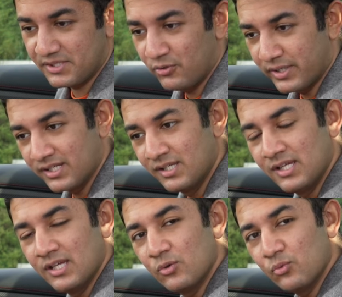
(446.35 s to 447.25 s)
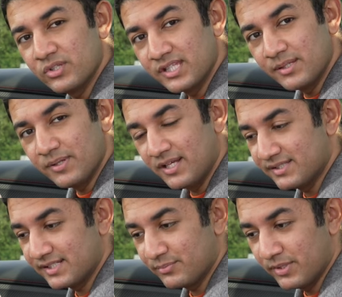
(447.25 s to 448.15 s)
going with the
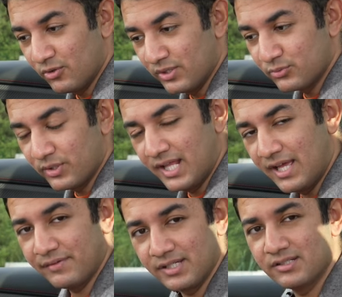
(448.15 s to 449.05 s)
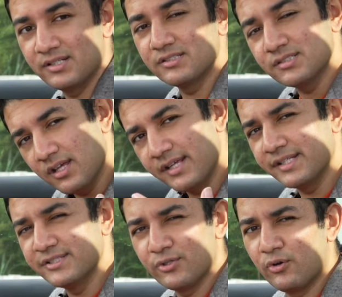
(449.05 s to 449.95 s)
plastics below as well, having a
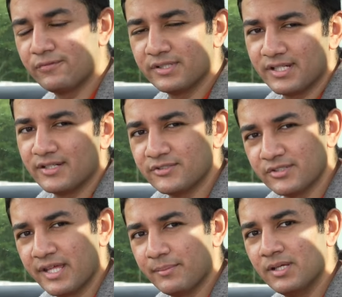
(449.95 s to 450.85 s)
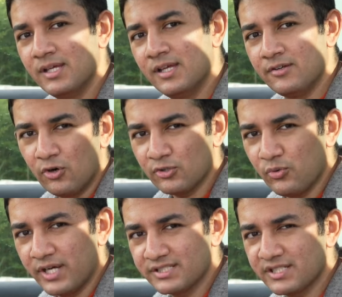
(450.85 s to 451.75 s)
slightly softer touch to them. Not
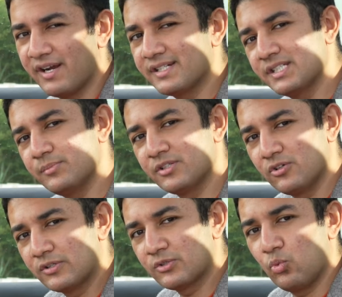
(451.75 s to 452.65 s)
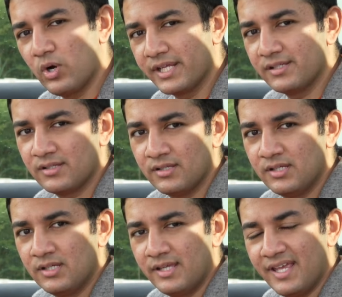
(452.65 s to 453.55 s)
quite scratchy, but not quite
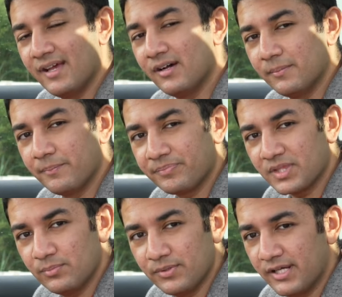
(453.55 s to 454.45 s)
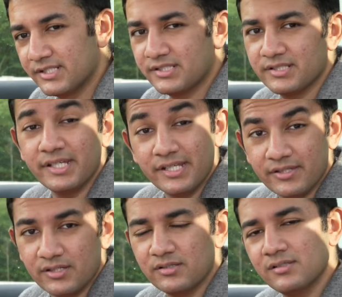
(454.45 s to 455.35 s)
plush
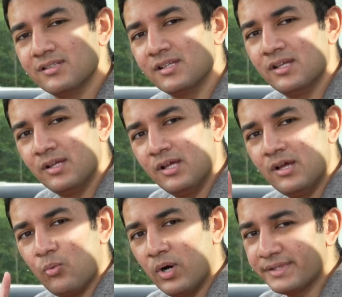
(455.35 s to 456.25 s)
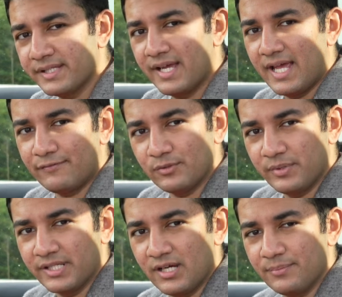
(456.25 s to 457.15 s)
either. One thing I have to
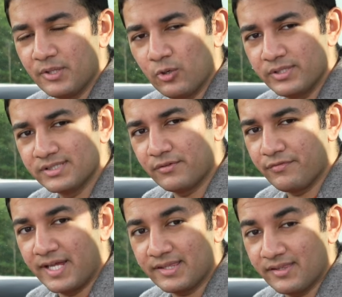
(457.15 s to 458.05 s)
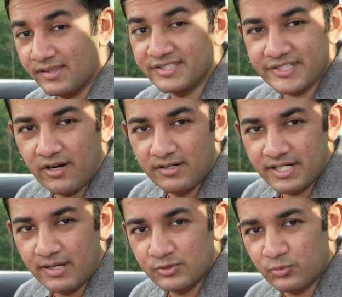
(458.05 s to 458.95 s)
bring up though is the fact that this car
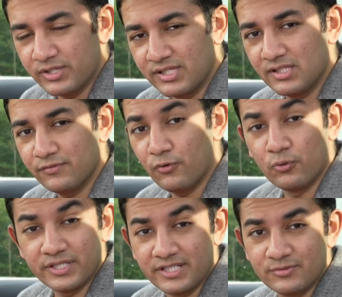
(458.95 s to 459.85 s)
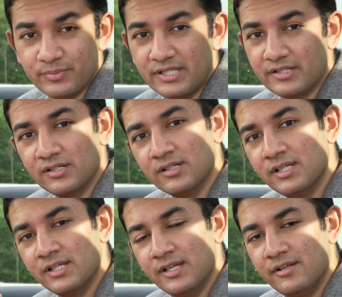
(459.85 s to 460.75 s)
comes with the 14-speaker
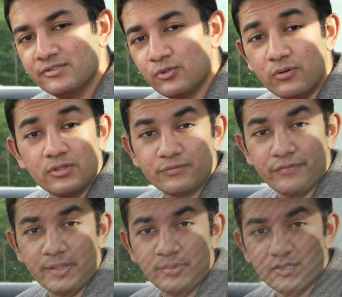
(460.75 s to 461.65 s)
Sonus Faber